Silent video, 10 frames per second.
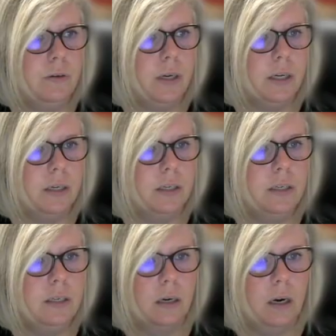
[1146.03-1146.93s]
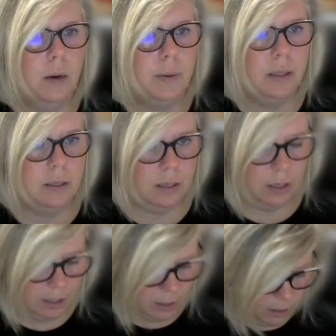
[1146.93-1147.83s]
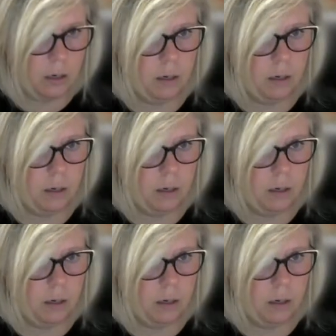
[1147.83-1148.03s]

is copy this again,